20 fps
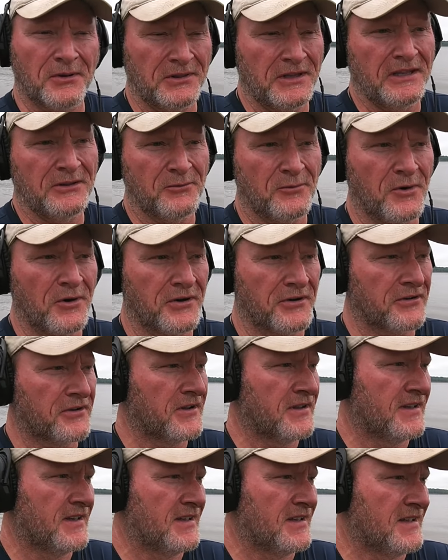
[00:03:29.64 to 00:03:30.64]
on, in the water.
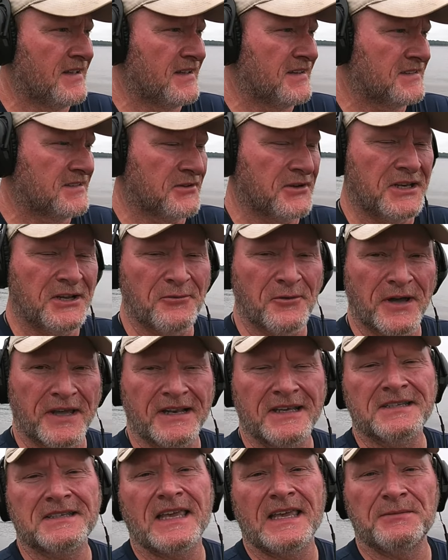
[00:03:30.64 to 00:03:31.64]
So anyway,
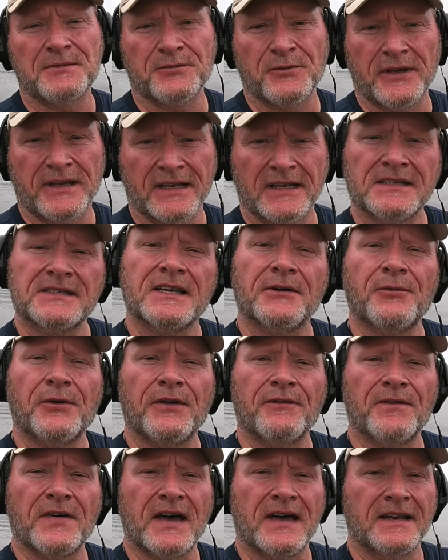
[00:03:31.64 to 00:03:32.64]
let's keep swinging. Let's see if
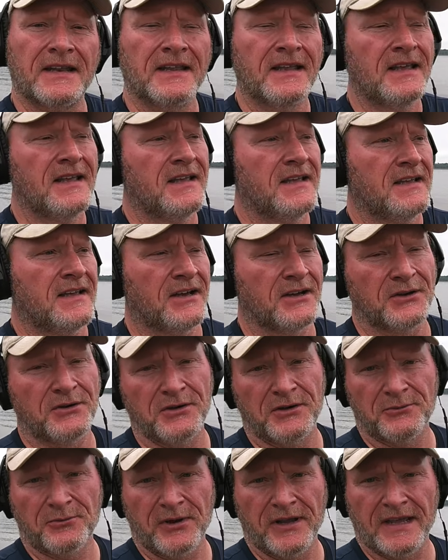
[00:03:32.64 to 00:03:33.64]
we can find a
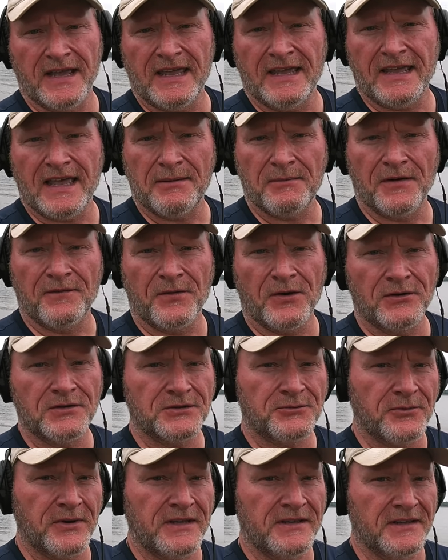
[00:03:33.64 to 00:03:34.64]
good ring. I ain't got my
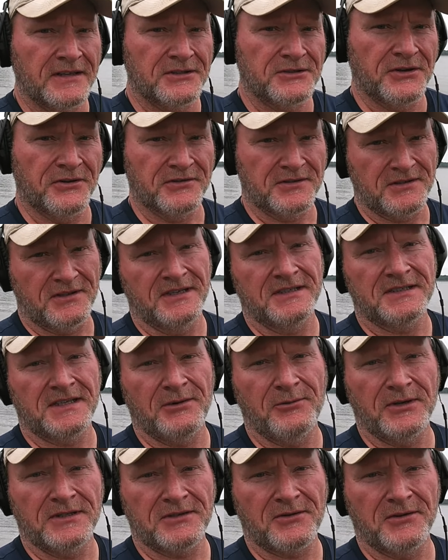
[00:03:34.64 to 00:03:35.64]
first ring this year, so let's
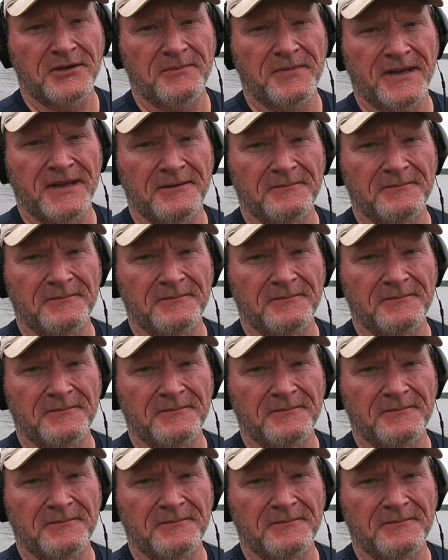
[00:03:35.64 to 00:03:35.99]
see what's going to